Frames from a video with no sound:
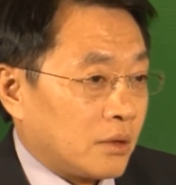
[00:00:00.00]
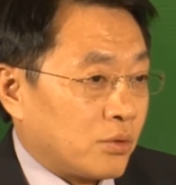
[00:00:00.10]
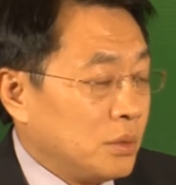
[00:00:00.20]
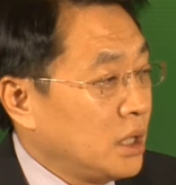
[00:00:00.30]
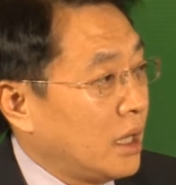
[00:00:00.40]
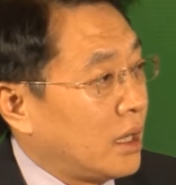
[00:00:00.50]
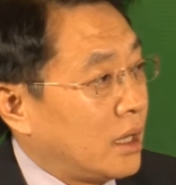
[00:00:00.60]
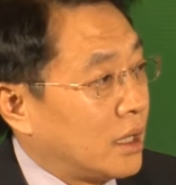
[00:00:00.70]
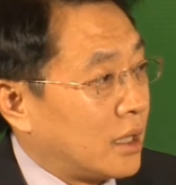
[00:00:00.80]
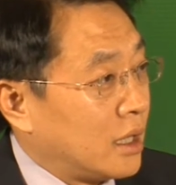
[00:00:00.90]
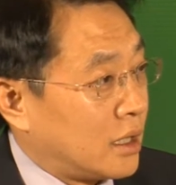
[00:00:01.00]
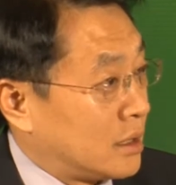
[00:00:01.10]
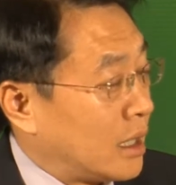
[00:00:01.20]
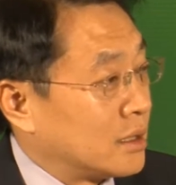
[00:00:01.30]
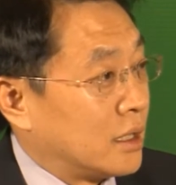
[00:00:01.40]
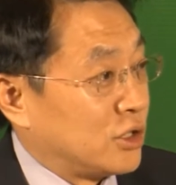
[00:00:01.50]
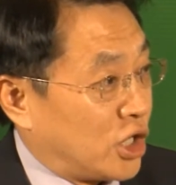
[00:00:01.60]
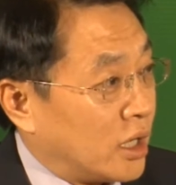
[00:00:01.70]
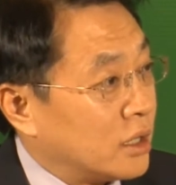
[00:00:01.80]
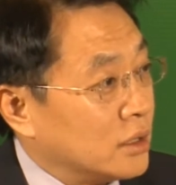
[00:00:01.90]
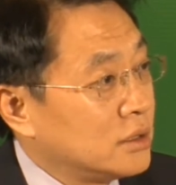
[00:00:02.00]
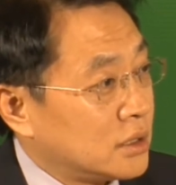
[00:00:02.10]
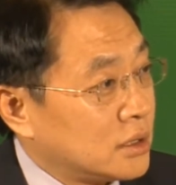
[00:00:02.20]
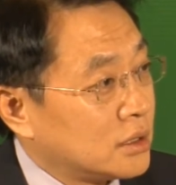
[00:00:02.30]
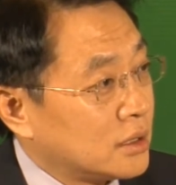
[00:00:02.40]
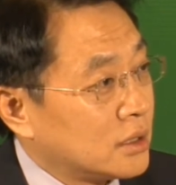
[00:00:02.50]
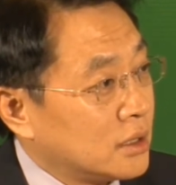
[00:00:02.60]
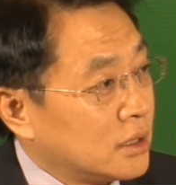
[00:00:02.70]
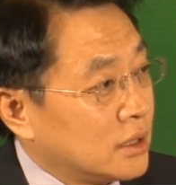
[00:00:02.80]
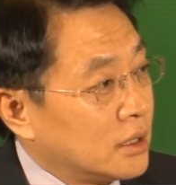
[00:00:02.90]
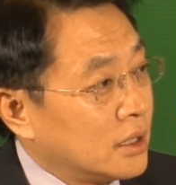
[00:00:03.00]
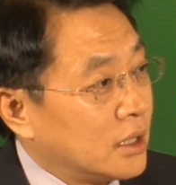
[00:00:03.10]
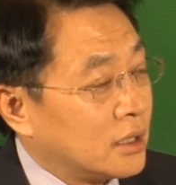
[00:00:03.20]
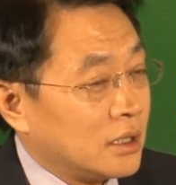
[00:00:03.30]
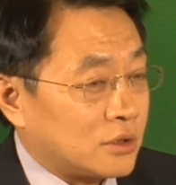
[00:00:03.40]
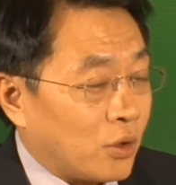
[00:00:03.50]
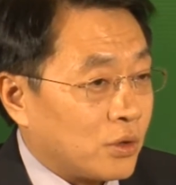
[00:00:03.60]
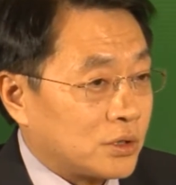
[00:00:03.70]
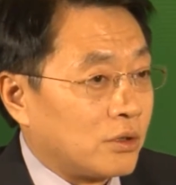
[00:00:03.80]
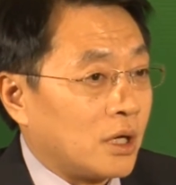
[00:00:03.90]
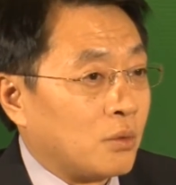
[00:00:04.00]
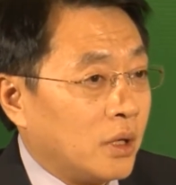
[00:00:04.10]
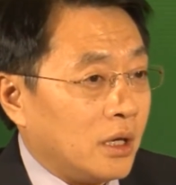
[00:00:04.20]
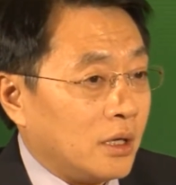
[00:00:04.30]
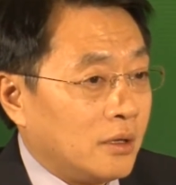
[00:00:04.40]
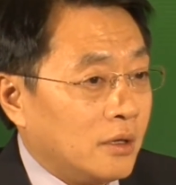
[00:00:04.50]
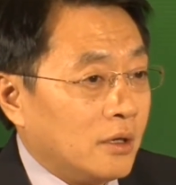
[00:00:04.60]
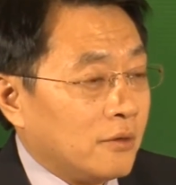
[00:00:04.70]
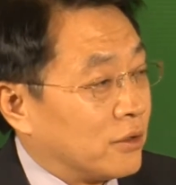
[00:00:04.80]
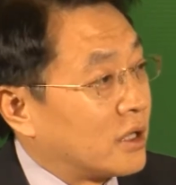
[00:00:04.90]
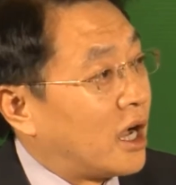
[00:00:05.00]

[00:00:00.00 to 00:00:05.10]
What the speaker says: to me, I take it as a challenge, and it's also a way for the